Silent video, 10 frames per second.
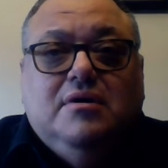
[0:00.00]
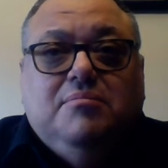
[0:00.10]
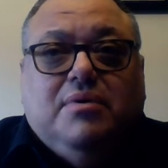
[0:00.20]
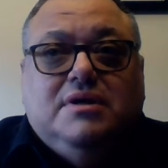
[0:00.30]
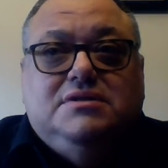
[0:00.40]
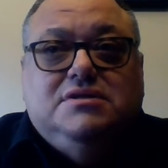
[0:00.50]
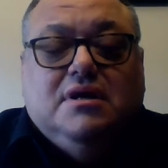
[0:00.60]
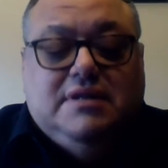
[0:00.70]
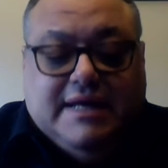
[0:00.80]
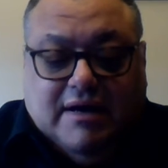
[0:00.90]
But
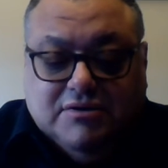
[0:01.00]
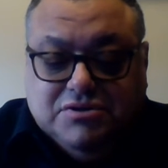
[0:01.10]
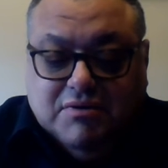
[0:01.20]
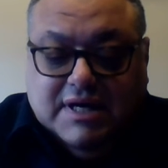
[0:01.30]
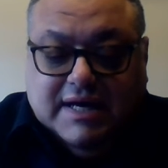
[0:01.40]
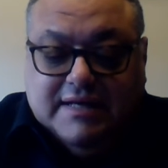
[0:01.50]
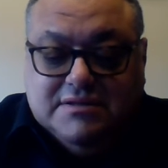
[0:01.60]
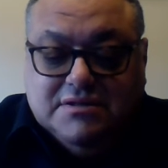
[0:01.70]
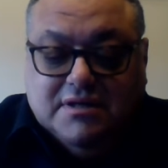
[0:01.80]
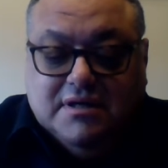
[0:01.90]
uh, they also
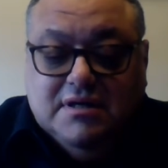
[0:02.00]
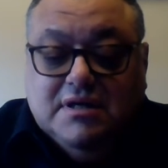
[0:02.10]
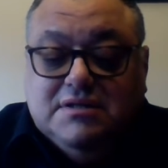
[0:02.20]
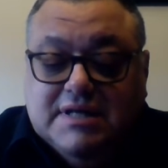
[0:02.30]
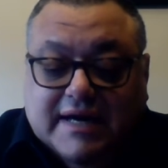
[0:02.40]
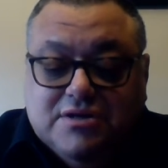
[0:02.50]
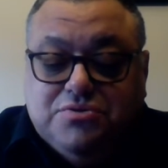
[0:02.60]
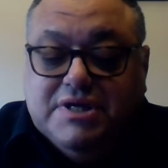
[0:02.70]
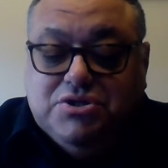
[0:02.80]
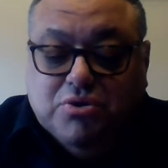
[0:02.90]
got
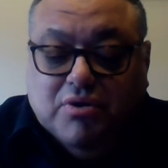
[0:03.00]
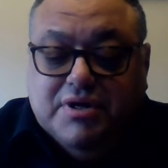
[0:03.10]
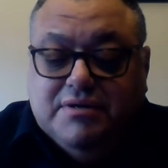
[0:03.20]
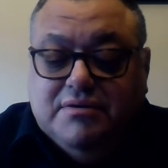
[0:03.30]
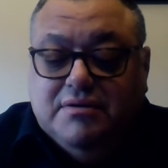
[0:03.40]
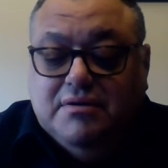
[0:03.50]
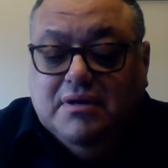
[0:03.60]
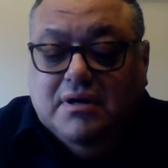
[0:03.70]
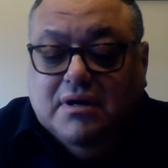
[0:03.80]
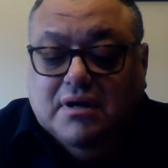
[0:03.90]
DeAndre Jordan,
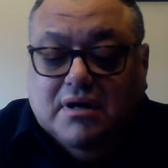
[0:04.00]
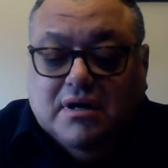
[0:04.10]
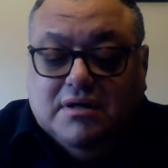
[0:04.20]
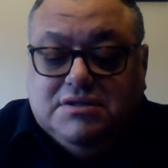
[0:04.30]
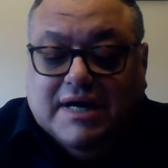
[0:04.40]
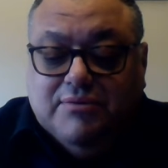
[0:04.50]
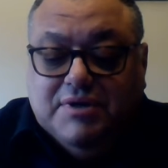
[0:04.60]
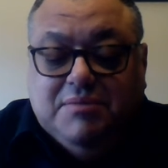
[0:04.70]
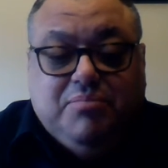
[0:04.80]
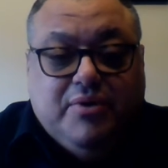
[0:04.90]

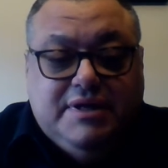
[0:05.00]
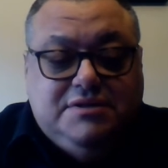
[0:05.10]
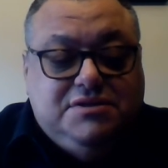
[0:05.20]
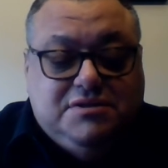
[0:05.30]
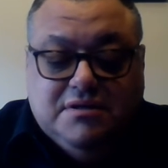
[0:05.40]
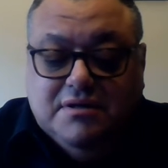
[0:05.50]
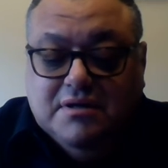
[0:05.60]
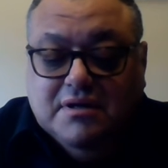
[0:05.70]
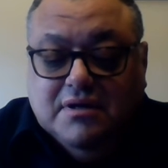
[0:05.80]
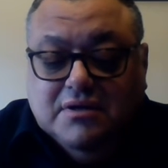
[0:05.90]
Taurean Prince.
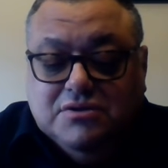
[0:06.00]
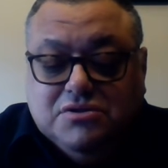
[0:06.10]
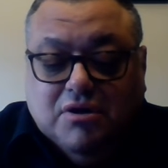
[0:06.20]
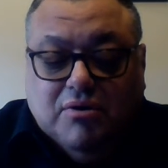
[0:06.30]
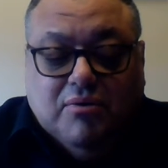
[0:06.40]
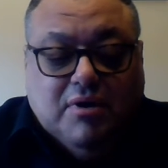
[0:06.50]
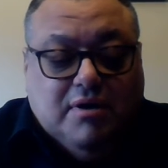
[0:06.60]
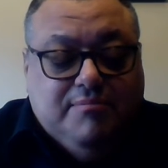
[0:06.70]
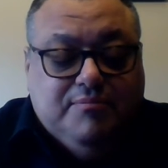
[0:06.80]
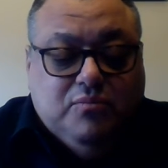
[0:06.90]
So
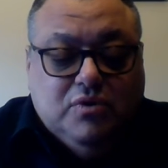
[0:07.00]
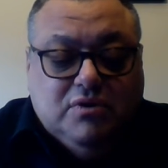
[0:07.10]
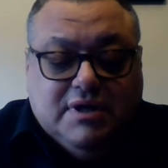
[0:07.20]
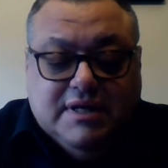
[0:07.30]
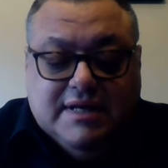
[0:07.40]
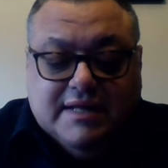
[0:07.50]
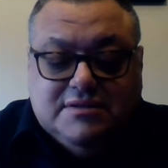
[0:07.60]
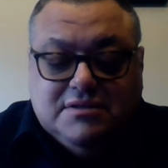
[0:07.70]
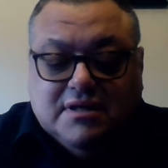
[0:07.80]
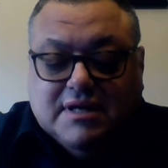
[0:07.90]
um, we're looking
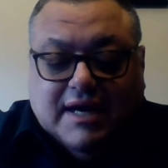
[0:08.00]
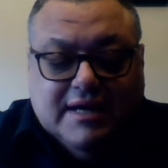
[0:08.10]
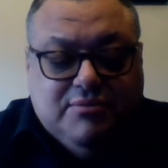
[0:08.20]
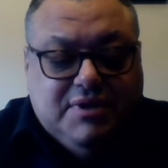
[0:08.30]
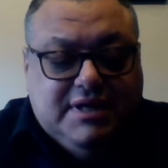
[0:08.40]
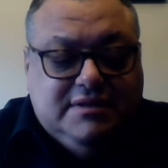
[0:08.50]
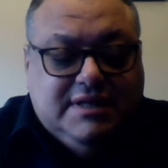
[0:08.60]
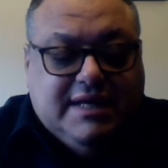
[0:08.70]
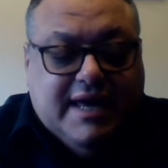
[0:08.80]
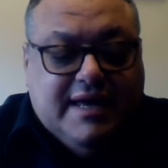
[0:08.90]
at Kyrie and
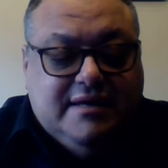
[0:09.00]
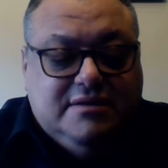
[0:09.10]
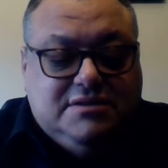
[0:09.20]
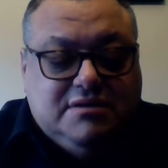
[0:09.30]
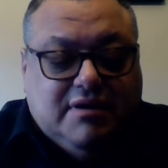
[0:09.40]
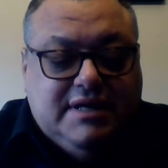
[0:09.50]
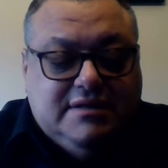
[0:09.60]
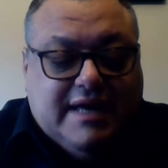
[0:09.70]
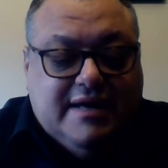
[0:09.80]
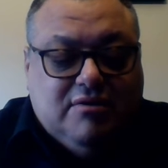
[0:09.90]
the gang tonight
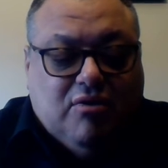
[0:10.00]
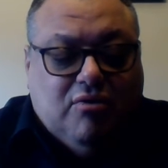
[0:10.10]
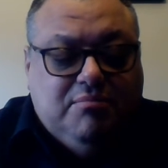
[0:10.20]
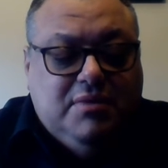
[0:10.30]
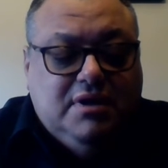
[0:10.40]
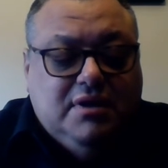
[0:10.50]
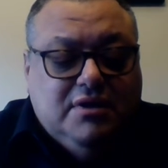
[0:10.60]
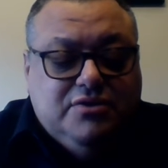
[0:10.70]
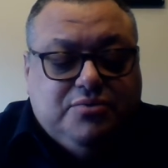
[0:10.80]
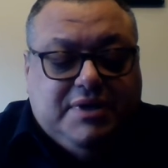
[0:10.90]
at home,
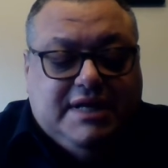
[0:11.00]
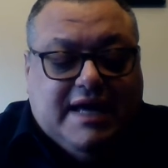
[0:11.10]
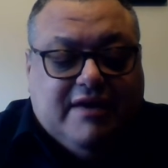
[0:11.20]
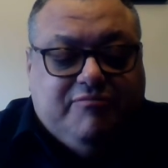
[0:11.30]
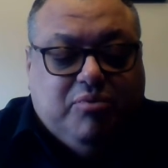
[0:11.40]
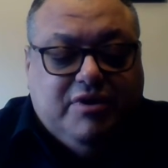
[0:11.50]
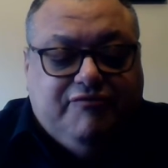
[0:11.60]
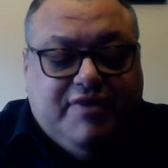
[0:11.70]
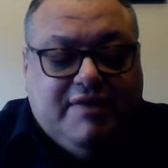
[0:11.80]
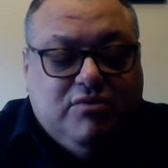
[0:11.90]
three and a half point
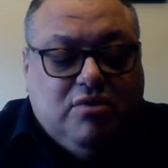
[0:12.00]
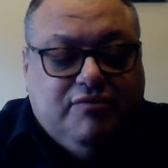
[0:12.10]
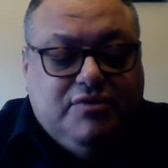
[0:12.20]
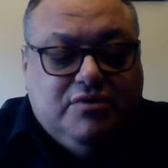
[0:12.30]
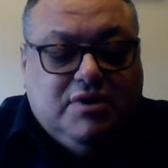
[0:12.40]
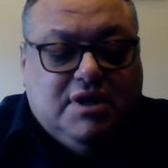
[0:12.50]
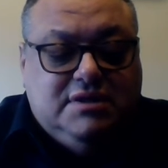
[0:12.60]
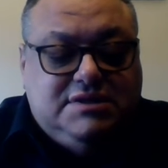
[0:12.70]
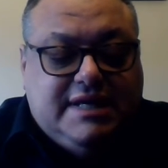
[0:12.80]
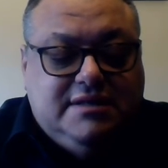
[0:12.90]
favorite over
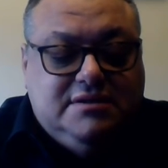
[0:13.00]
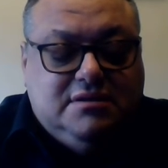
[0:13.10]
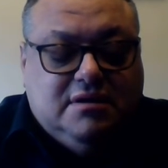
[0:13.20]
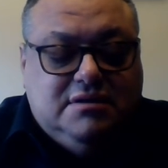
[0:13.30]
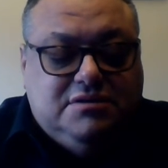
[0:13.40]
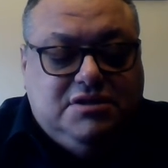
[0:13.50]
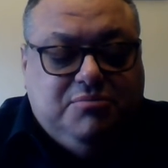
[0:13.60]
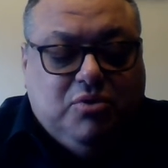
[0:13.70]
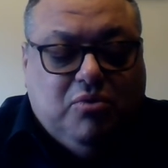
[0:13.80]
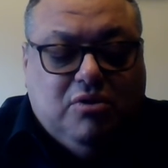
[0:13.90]
ten, the
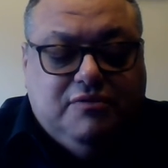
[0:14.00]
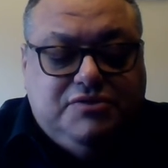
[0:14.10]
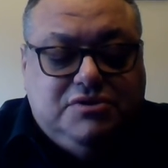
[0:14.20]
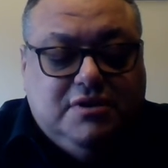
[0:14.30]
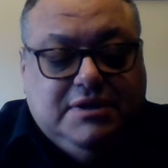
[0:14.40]
Timberwolves.